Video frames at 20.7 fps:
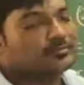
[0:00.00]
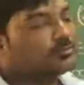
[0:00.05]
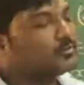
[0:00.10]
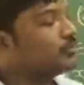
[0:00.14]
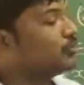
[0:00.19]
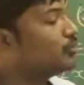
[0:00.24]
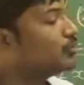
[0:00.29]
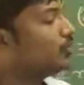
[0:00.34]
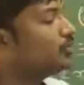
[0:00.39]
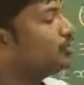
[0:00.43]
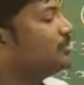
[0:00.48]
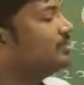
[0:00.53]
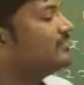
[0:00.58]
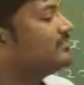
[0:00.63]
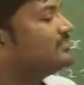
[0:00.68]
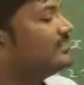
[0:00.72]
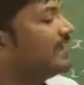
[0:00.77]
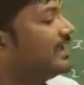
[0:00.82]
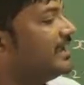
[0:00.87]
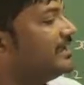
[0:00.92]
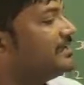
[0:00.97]
So 2 cube
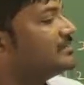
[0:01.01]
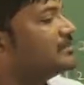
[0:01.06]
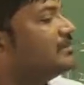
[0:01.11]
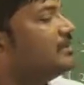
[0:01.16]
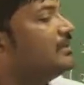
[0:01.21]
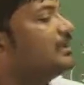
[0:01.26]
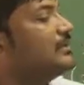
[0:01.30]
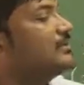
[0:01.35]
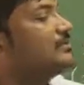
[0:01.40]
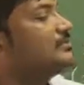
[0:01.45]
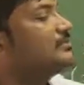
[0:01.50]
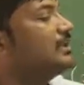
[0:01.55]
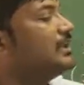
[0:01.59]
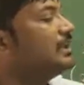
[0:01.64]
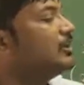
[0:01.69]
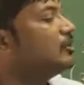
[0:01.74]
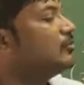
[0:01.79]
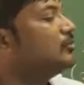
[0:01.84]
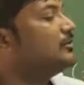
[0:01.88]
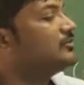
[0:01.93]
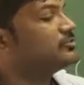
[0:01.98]
is 8,
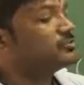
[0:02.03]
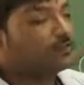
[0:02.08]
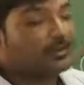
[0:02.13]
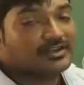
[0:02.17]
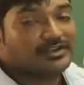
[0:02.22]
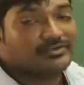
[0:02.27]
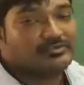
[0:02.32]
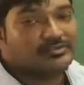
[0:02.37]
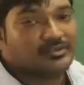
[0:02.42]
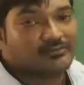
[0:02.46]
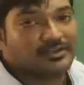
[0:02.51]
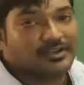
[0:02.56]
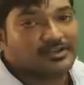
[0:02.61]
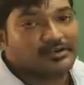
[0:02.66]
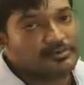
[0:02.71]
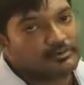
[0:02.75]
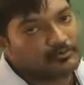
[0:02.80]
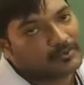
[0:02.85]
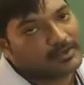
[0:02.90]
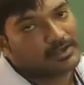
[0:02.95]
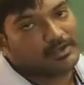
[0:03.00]
3 cube is
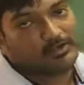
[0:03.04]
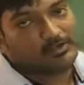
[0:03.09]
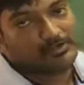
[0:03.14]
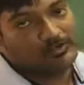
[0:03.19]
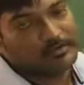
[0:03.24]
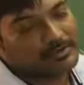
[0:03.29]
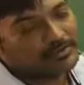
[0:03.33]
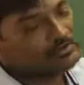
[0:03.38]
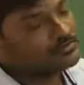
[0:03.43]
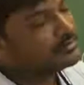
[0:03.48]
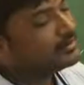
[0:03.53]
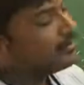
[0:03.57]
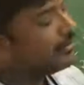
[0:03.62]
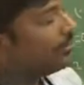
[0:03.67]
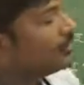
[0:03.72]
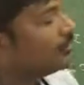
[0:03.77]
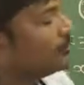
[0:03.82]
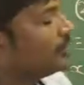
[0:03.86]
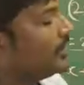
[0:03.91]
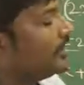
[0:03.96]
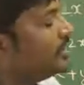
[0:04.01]
27, y cube is
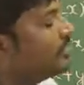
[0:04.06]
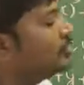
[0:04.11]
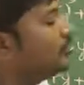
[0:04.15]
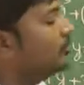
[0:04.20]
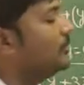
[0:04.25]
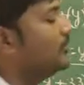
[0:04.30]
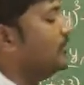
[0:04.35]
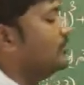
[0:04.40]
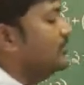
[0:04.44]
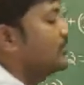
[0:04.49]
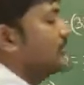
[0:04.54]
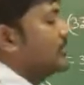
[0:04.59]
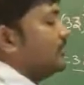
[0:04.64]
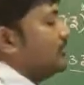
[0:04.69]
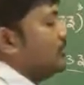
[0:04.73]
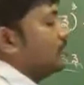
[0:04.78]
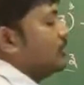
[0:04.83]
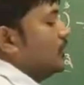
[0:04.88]
y cube itself.